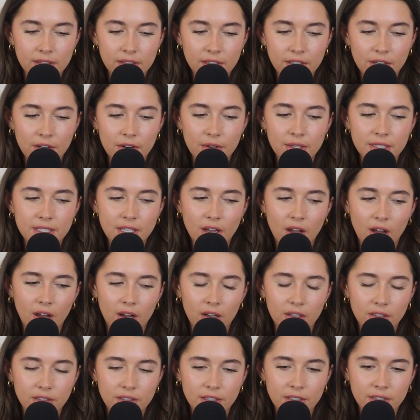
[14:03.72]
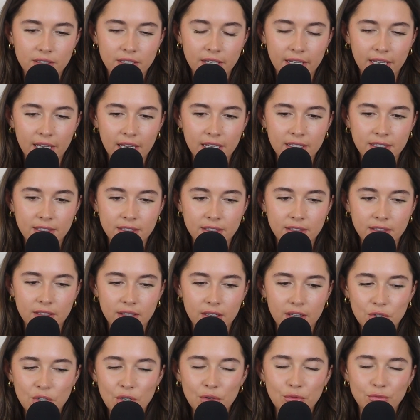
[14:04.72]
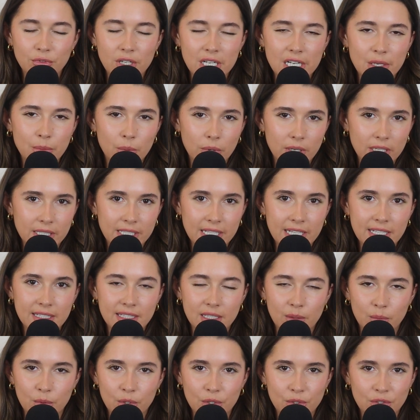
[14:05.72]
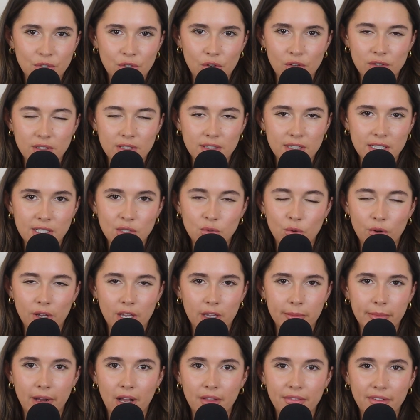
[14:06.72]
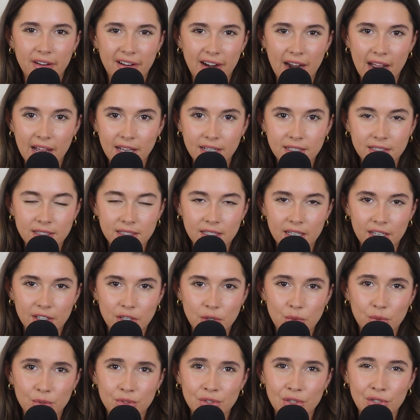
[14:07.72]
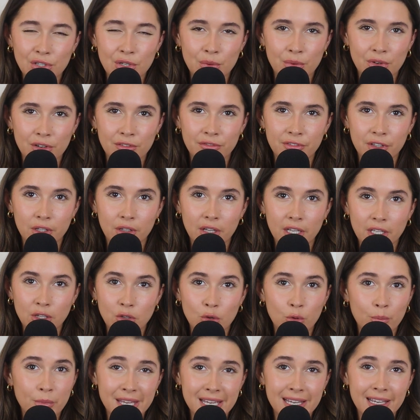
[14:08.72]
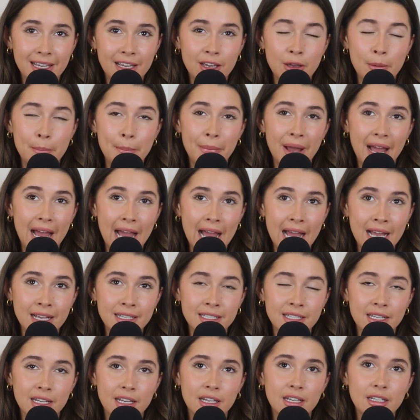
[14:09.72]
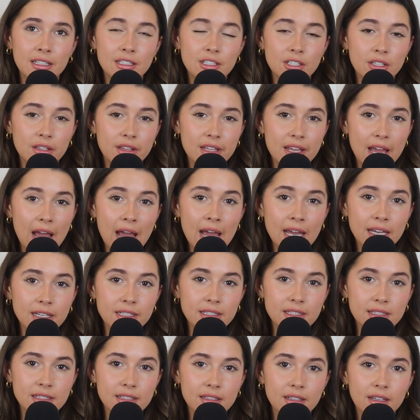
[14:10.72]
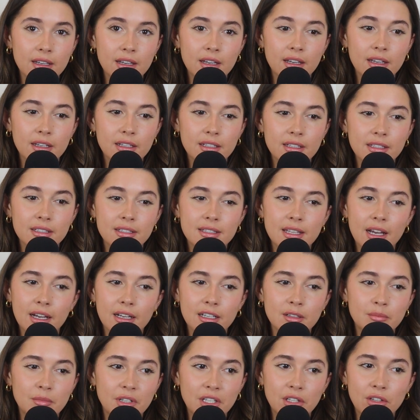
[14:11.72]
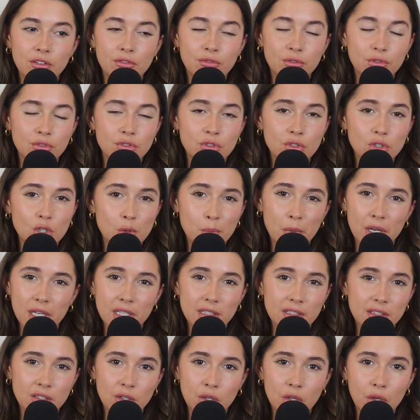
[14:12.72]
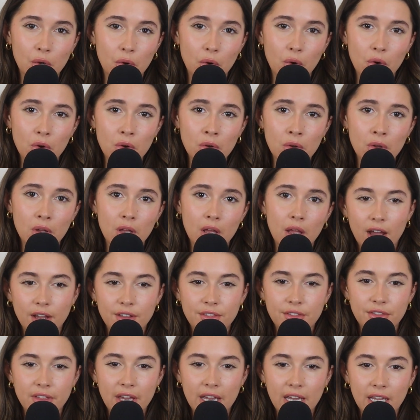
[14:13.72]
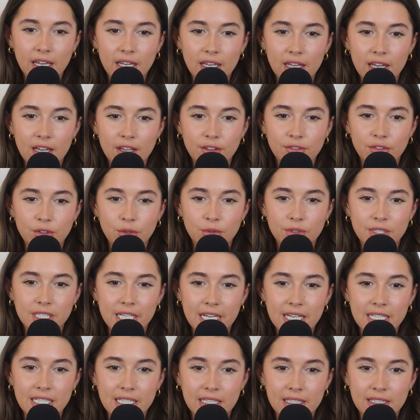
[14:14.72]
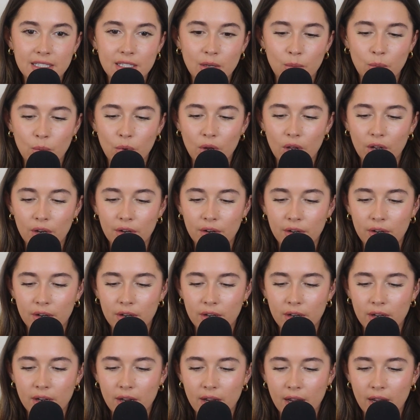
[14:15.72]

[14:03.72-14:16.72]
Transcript: you know, it's hard because I guess you don't really want to date someone who's constantly talking about their ex. And you also don't want to feel like you're being compared to the ex because that can make you feel super insecure. I think if you're dating someone